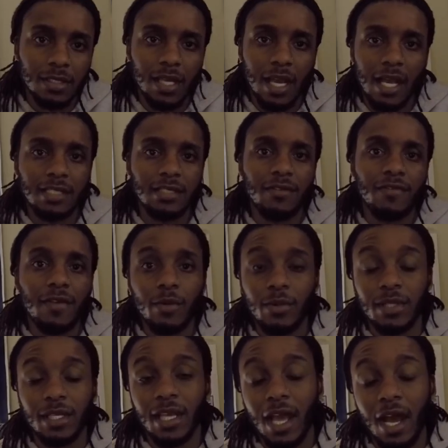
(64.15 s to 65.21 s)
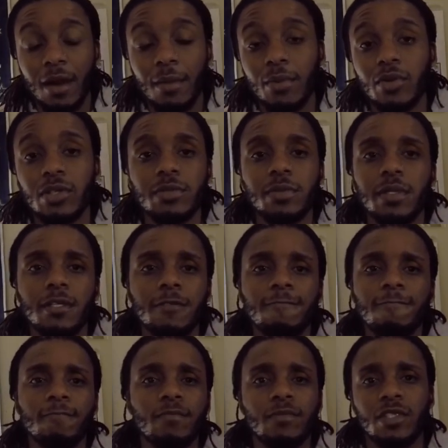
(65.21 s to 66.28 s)
Guys that fit with the Cowboys, but
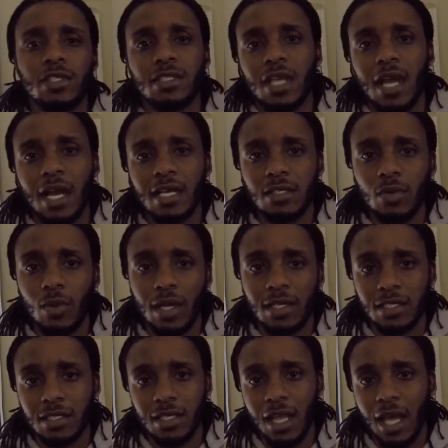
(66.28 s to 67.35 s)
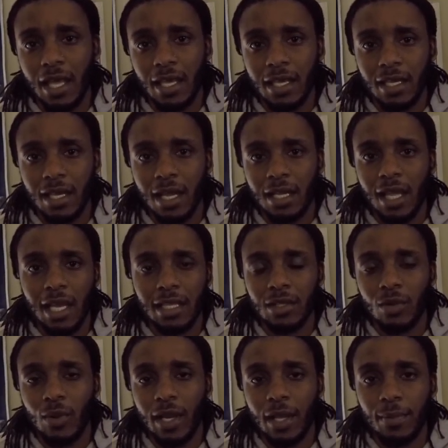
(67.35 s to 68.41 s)
just guys who I just like and I like the
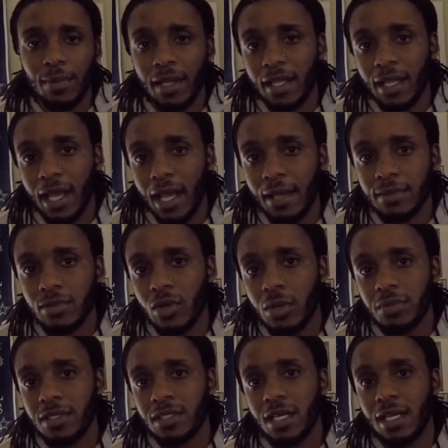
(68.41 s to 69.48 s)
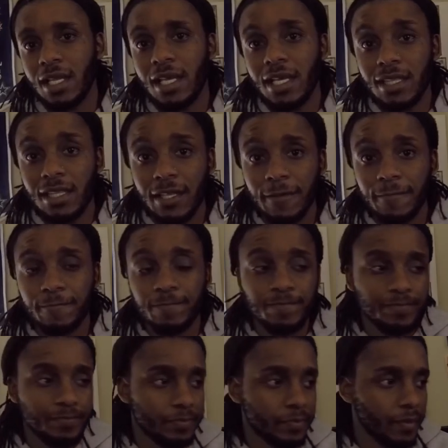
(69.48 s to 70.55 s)
way they play the game. So I'm just gonna hit them.
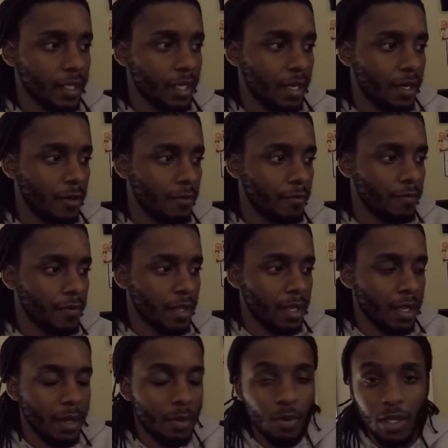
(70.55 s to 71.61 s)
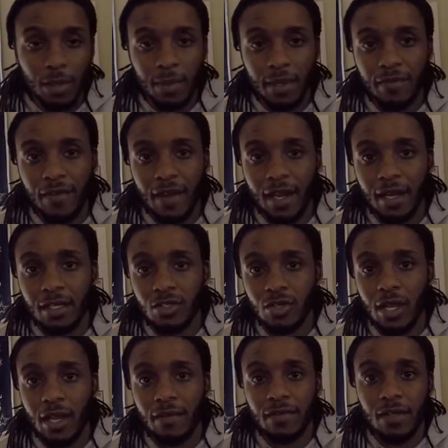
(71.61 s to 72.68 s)
Um, really big fan of the
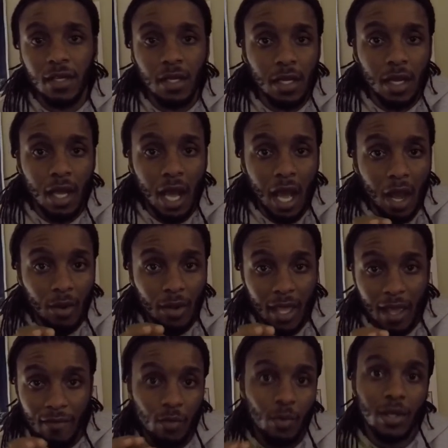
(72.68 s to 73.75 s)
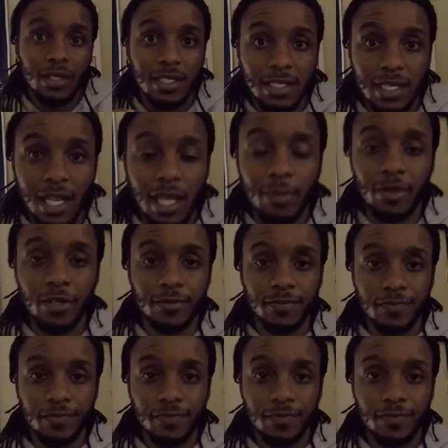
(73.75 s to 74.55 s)
draft. I only have one disclaimer.